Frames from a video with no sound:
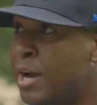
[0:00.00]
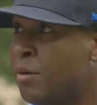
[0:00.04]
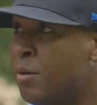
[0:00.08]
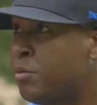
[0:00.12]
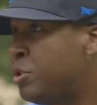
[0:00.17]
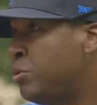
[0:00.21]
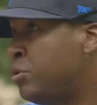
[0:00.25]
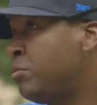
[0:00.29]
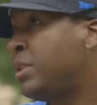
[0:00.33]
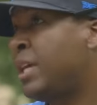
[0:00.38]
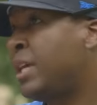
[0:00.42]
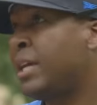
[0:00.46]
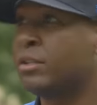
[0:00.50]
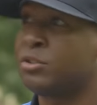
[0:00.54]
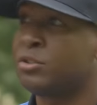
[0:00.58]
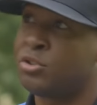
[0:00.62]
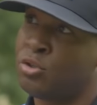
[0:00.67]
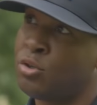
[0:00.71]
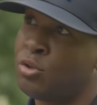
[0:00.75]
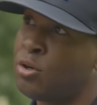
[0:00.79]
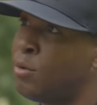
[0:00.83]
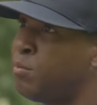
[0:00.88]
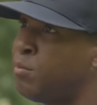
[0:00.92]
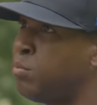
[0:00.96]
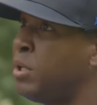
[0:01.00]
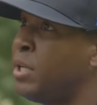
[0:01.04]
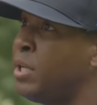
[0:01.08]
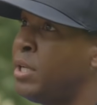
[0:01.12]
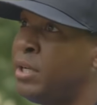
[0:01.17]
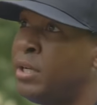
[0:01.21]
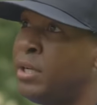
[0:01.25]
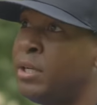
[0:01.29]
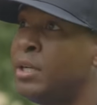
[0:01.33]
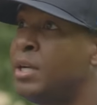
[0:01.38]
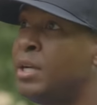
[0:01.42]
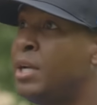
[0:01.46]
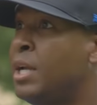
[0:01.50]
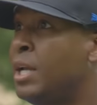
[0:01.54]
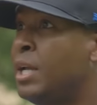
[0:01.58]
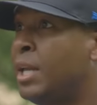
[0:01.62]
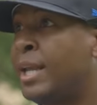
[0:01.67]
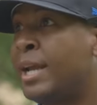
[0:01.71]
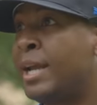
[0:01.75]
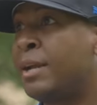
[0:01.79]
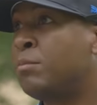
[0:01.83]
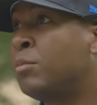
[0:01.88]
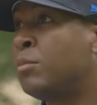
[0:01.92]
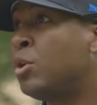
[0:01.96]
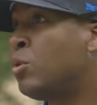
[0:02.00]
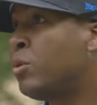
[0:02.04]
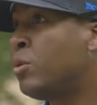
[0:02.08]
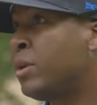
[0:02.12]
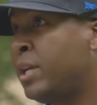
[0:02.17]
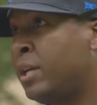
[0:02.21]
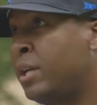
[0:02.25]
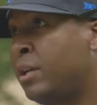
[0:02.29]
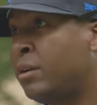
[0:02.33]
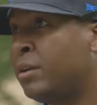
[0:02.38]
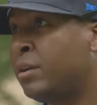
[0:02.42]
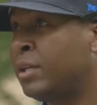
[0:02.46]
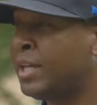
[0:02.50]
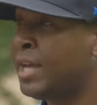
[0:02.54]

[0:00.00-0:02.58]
how would you take a star player like Mo here